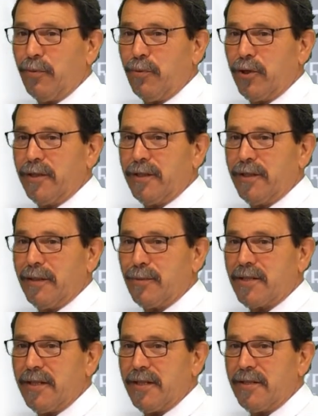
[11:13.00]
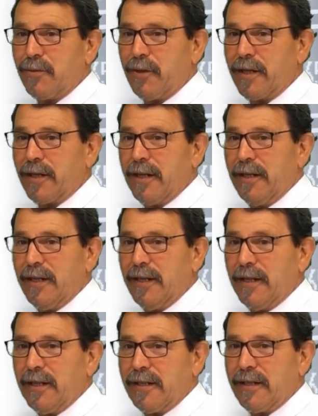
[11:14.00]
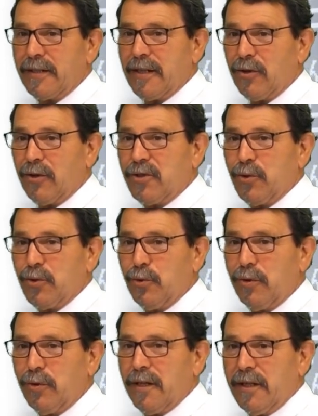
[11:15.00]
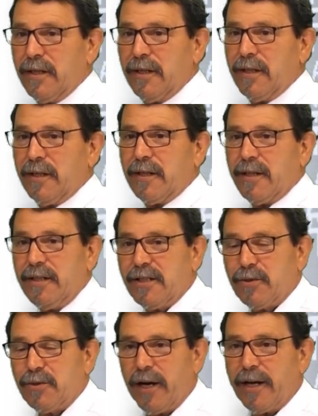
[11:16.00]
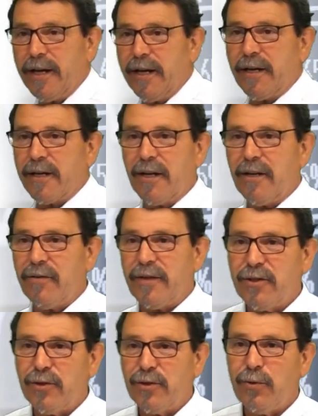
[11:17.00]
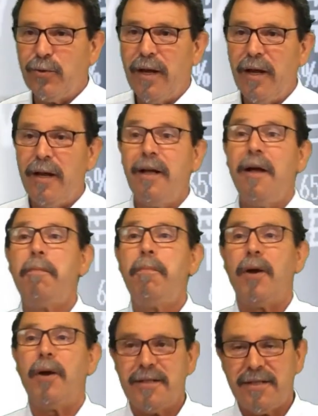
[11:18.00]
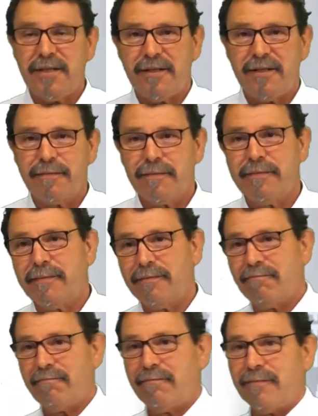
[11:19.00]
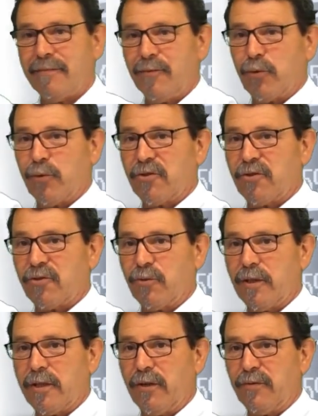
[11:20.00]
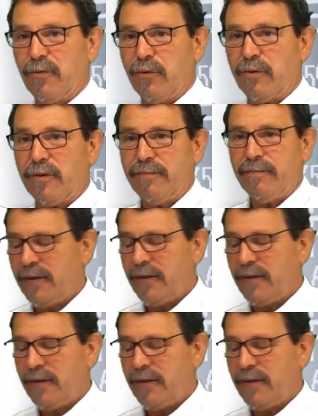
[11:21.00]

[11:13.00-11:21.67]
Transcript: point numbers, and so on, down to XY color value, plus, you can scroll down further,